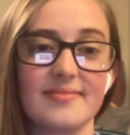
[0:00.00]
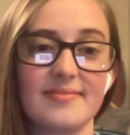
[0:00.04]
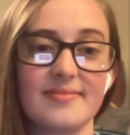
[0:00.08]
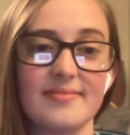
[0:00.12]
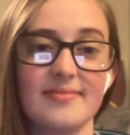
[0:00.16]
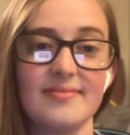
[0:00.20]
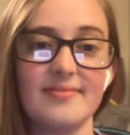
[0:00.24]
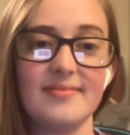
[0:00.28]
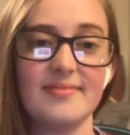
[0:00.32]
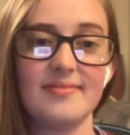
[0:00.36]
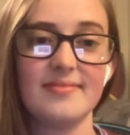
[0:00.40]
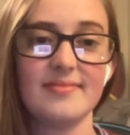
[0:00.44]

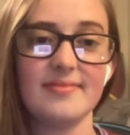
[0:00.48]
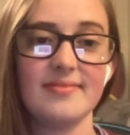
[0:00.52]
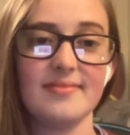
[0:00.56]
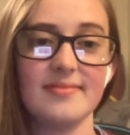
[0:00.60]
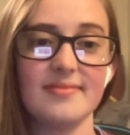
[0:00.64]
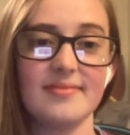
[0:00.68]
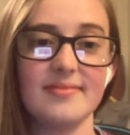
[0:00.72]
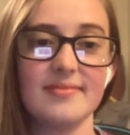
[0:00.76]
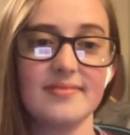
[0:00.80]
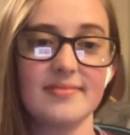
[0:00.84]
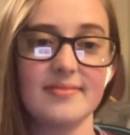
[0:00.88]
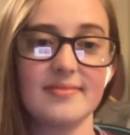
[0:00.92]

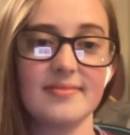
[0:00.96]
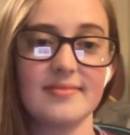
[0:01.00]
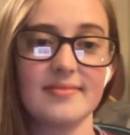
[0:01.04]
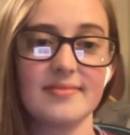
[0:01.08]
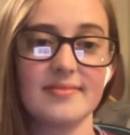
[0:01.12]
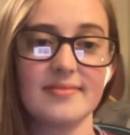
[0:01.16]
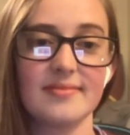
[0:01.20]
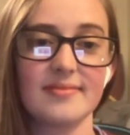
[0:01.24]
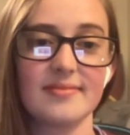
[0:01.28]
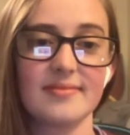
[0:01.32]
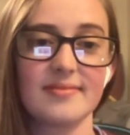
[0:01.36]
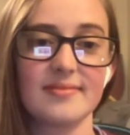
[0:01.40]

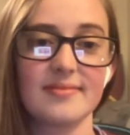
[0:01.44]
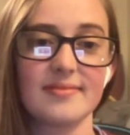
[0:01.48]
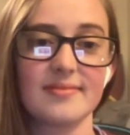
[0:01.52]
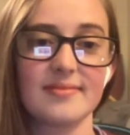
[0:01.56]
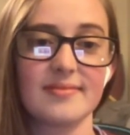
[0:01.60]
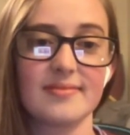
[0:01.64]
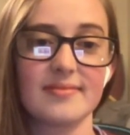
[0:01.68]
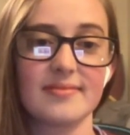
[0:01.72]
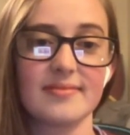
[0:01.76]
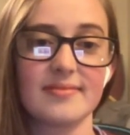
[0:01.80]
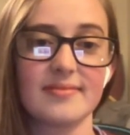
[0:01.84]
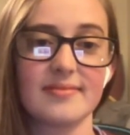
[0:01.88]

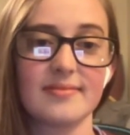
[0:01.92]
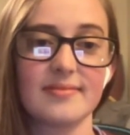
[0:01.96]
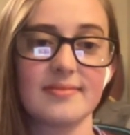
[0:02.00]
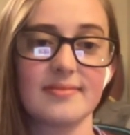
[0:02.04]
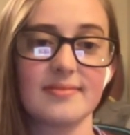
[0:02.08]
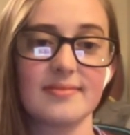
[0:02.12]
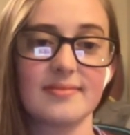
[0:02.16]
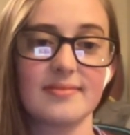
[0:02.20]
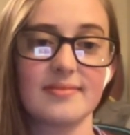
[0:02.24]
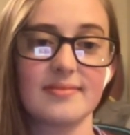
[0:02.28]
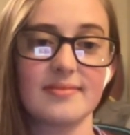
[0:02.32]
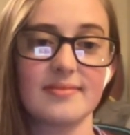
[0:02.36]

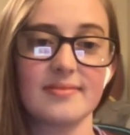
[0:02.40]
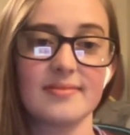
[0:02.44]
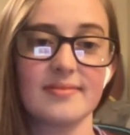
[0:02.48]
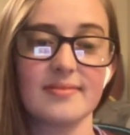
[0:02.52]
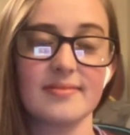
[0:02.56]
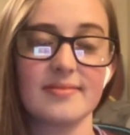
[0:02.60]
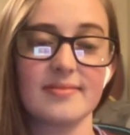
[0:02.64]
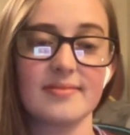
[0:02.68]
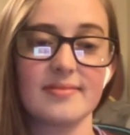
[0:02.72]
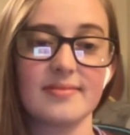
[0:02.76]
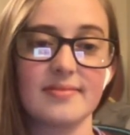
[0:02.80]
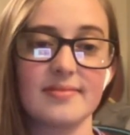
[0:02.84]

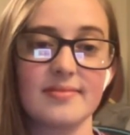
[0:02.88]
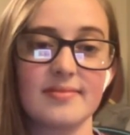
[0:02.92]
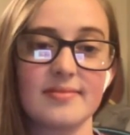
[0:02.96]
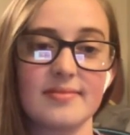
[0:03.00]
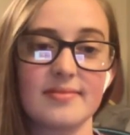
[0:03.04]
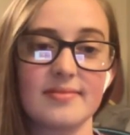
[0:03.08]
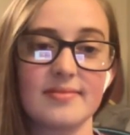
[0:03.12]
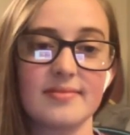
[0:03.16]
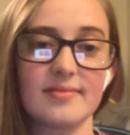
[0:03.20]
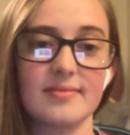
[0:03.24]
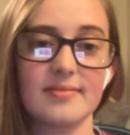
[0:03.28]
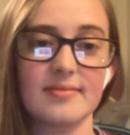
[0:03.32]

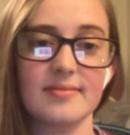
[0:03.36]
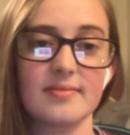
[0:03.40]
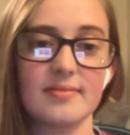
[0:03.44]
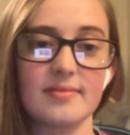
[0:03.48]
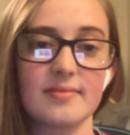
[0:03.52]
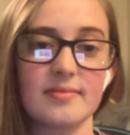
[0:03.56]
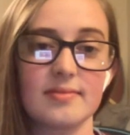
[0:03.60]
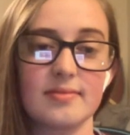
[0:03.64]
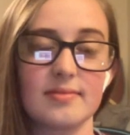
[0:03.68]
No words are spoken by the person on screen.